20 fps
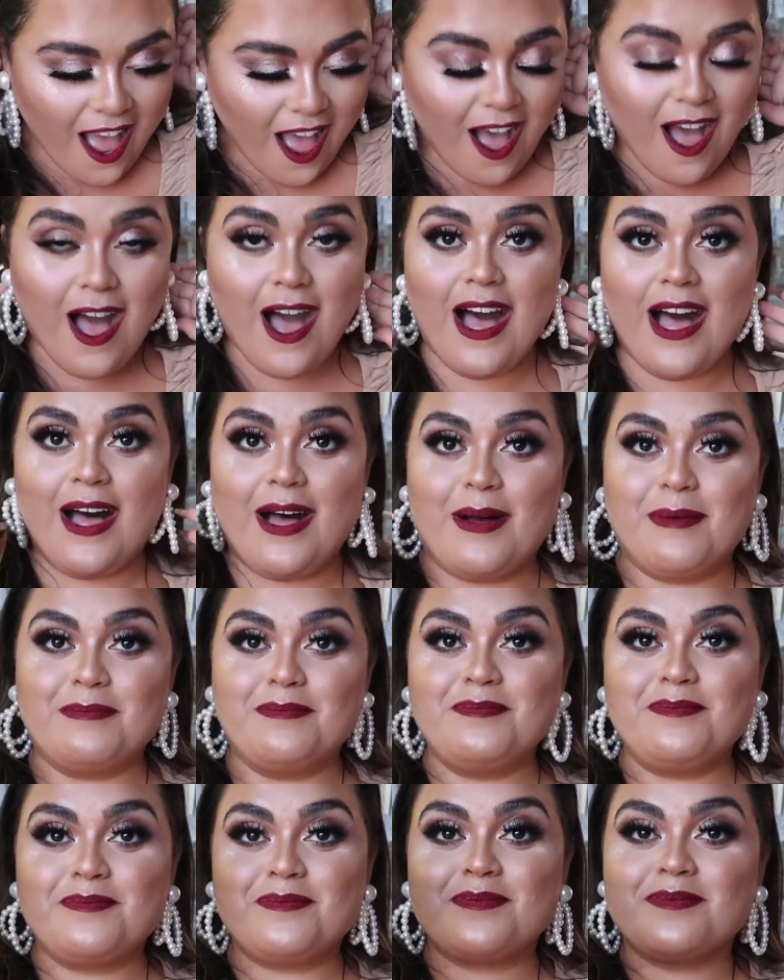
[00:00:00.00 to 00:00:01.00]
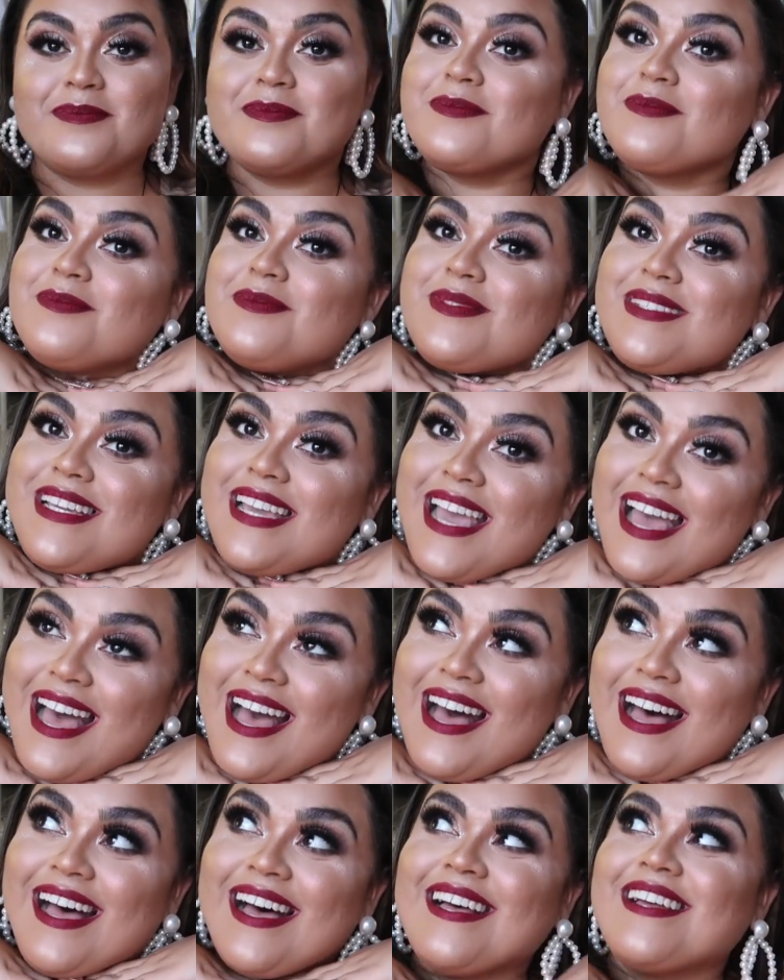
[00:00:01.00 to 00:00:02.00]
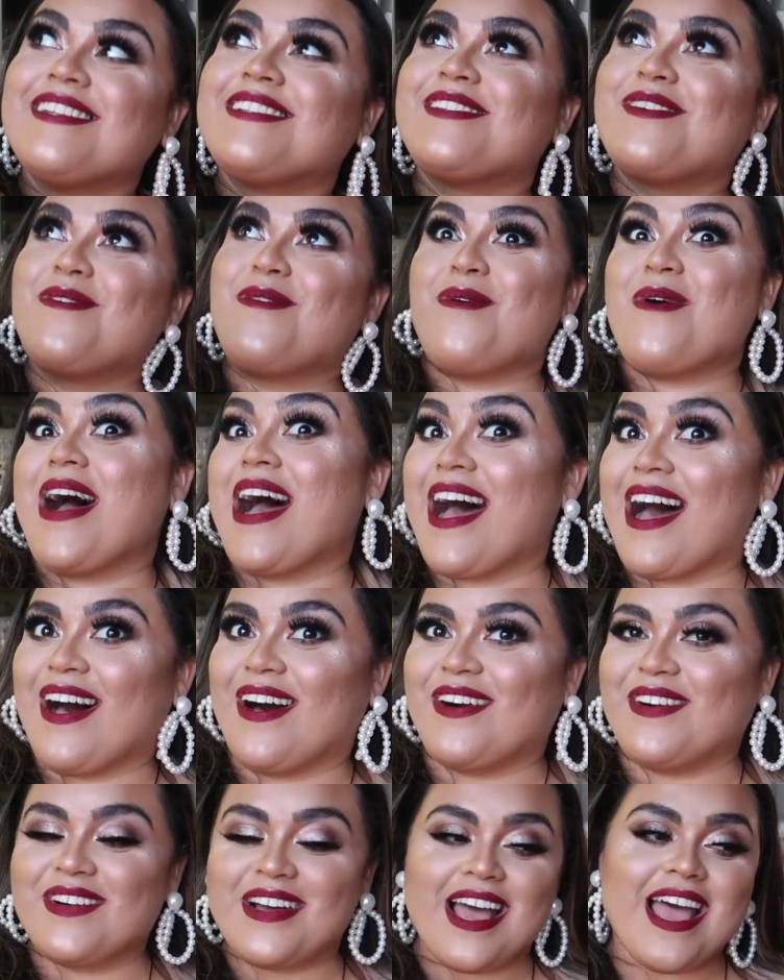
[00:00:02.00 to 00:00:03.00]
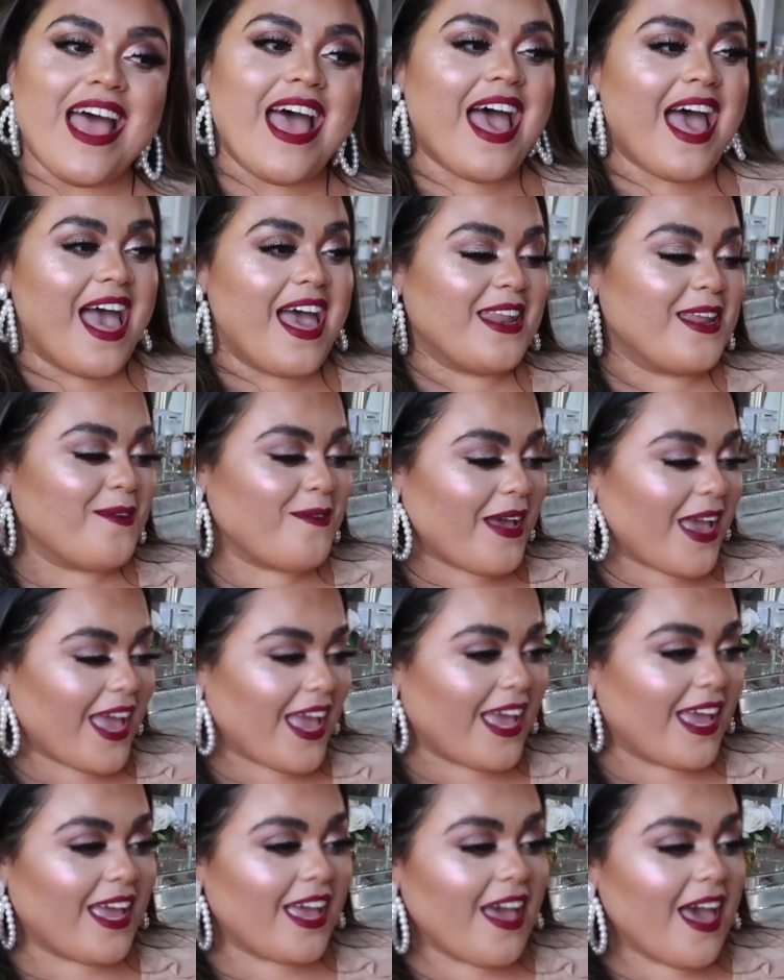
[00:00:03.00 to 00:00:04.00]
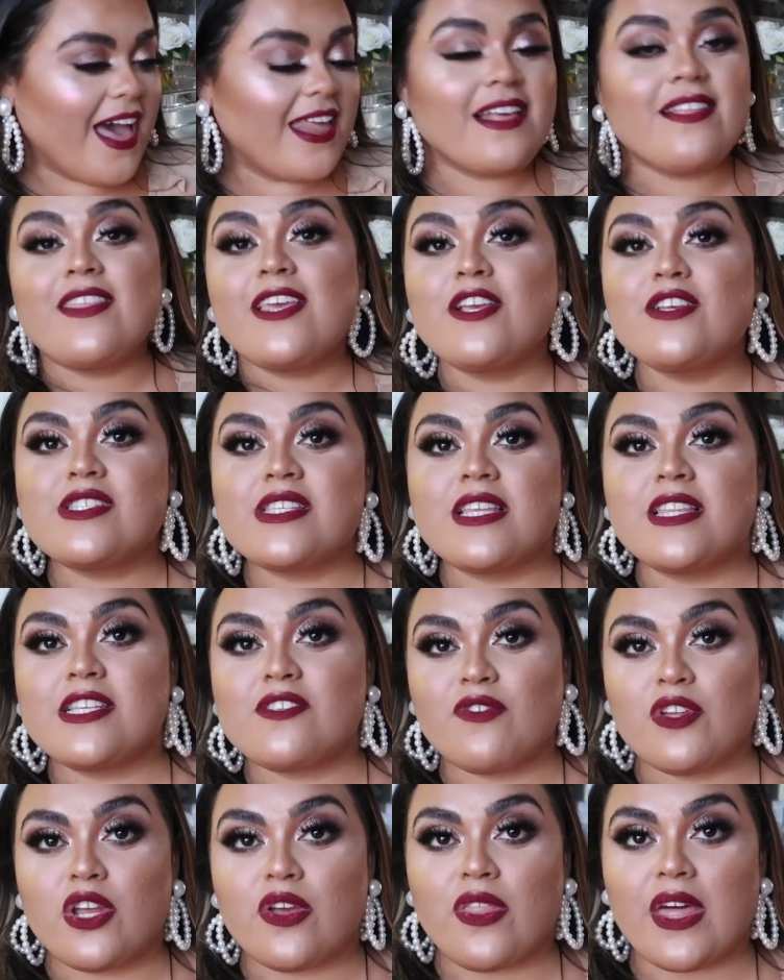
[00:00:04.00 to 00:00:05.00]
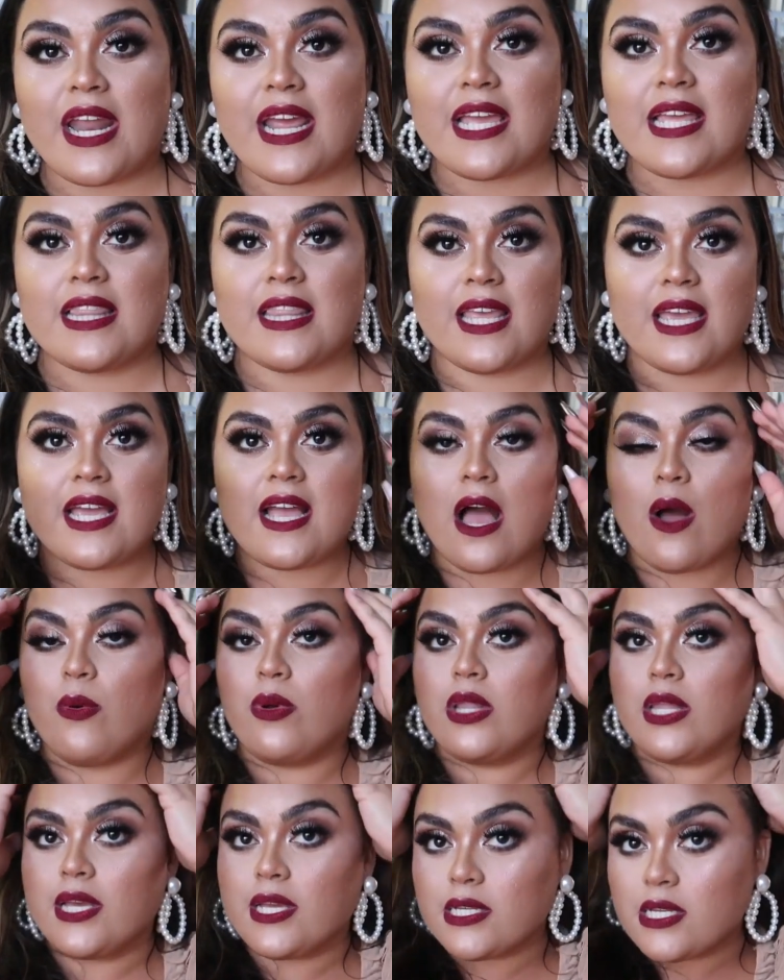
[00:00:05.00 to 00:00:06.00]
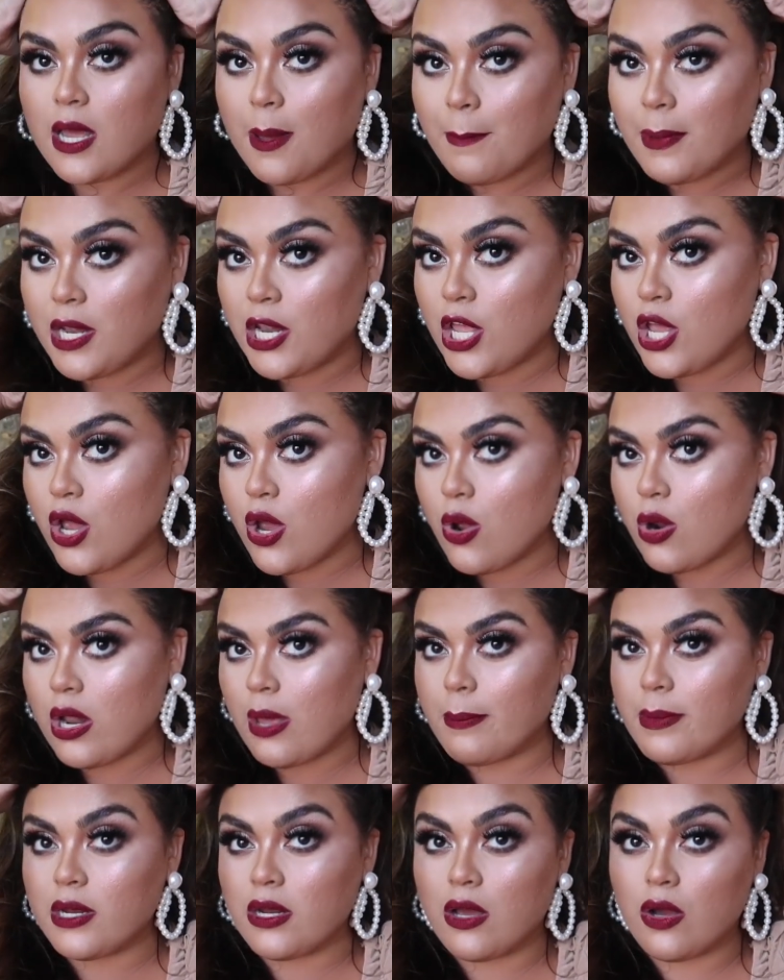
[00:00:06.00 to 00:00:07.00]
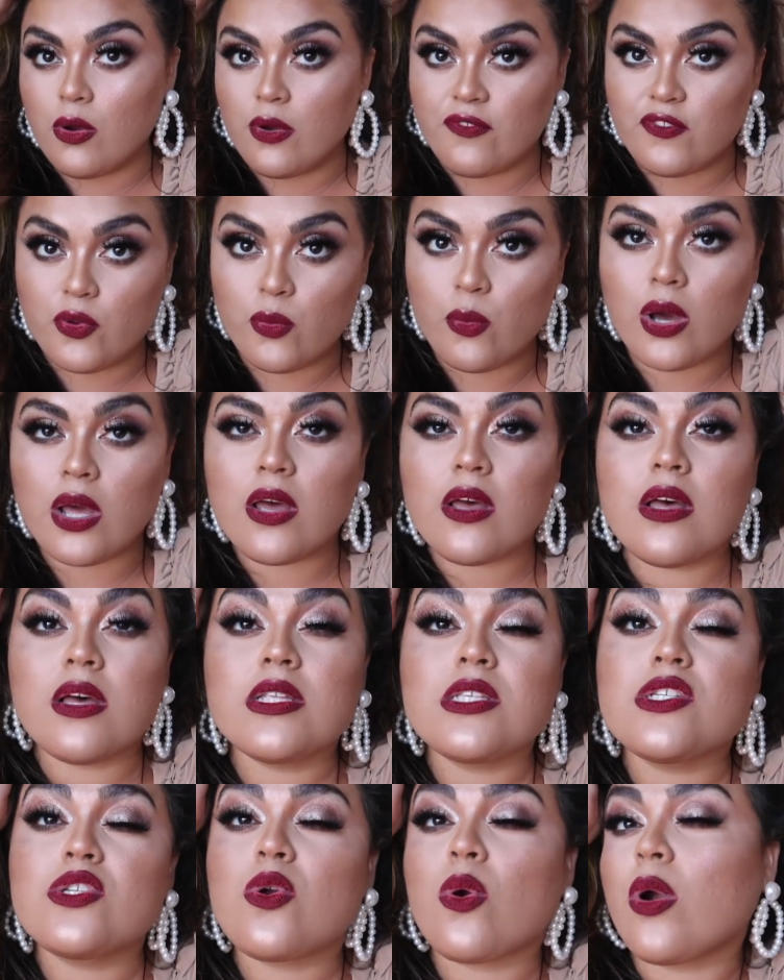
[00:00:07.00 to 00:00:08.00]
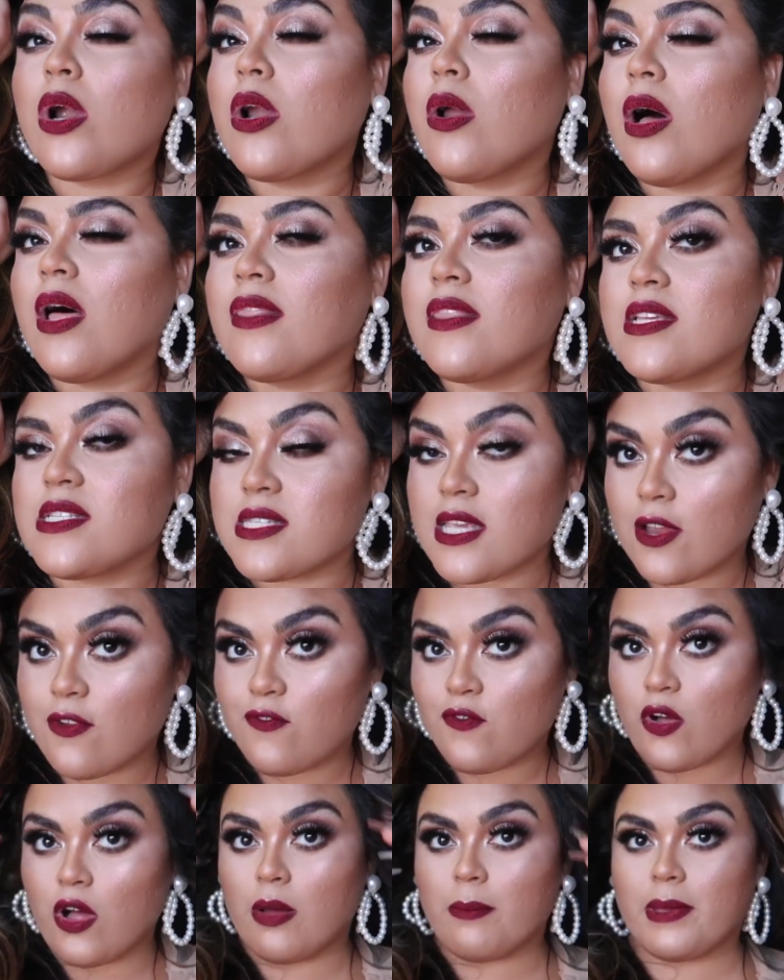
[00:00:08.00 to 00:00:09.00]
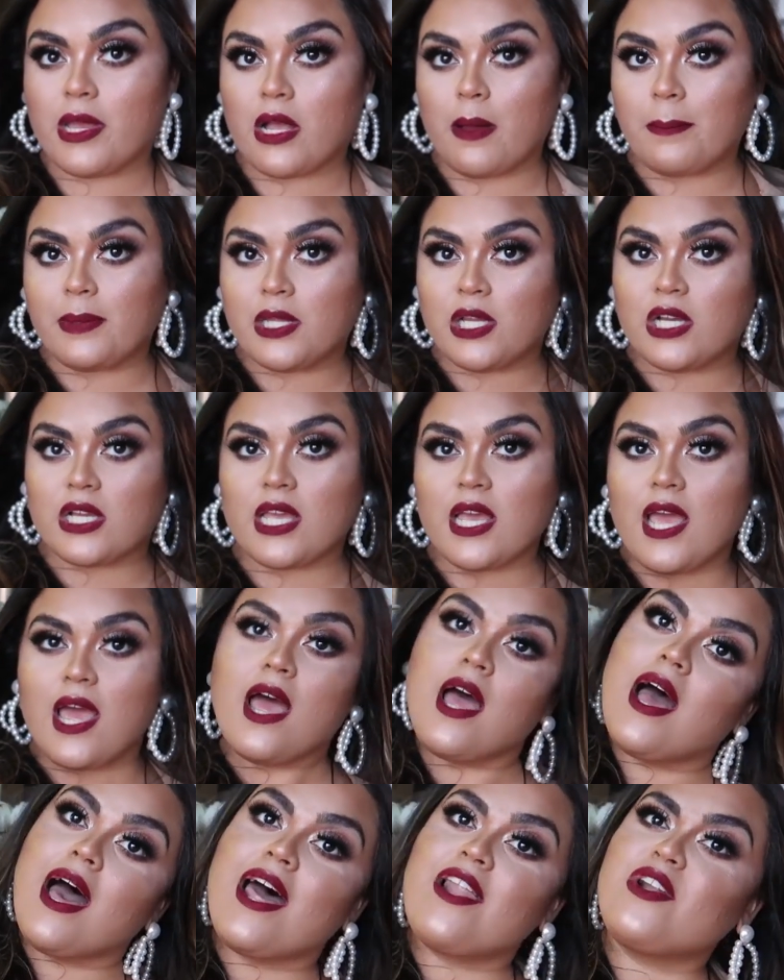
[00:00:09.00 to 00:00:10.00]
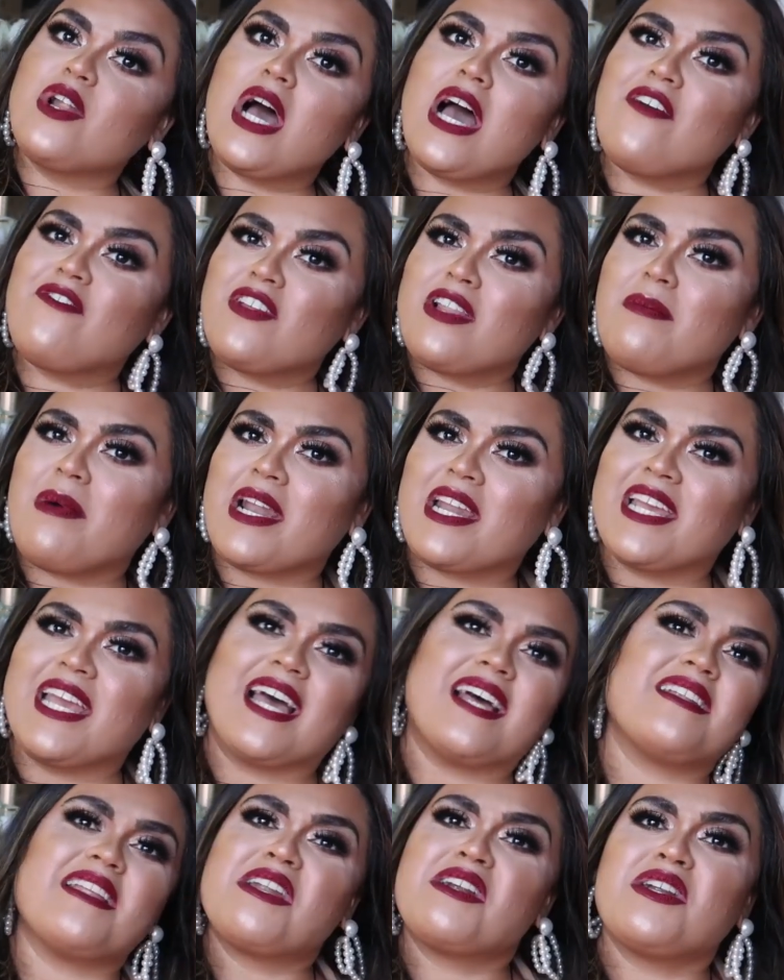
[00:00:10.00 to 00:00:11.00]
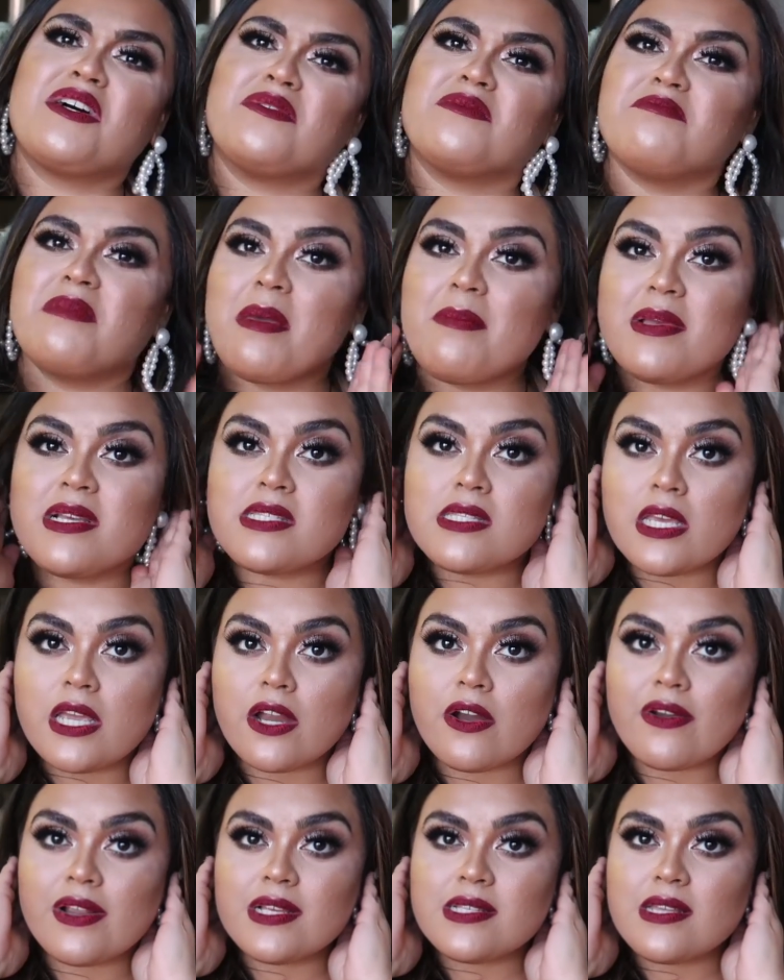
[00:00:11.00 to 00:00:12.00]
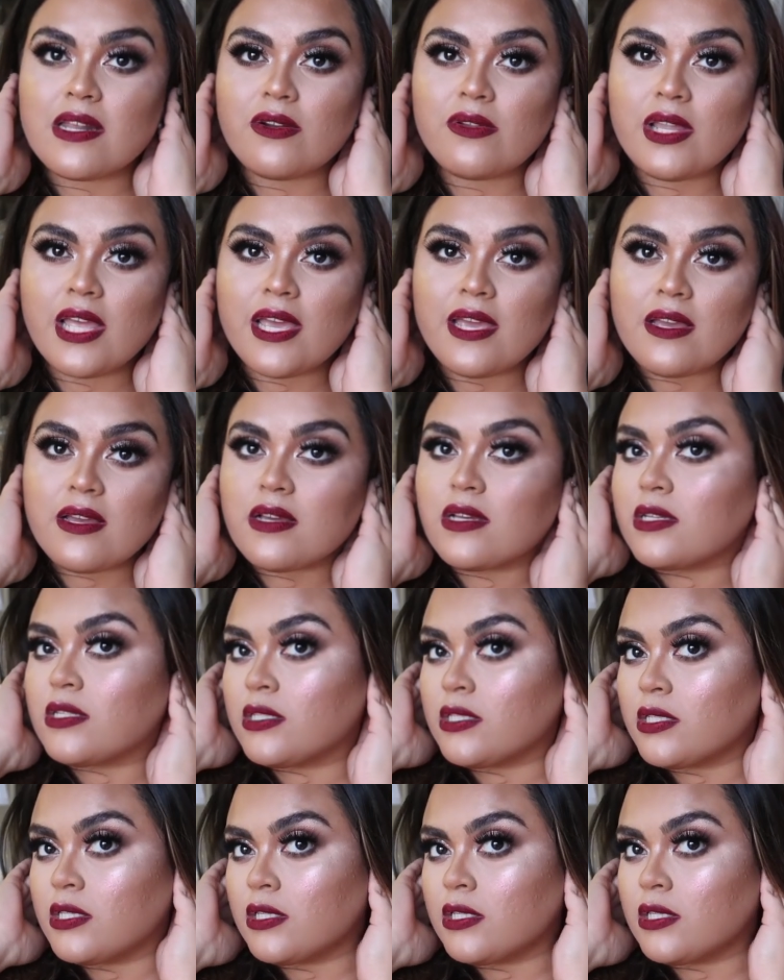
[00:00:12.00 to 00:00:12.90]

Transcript: Um, yeah, wow. Anyway, anything you see in this video that I can link, I will link it down below. Let me know if you want a tutorial on this like fall makeup look. I don't know how I feel about it yet. I don't know. Maybe it's the earrings I don't like.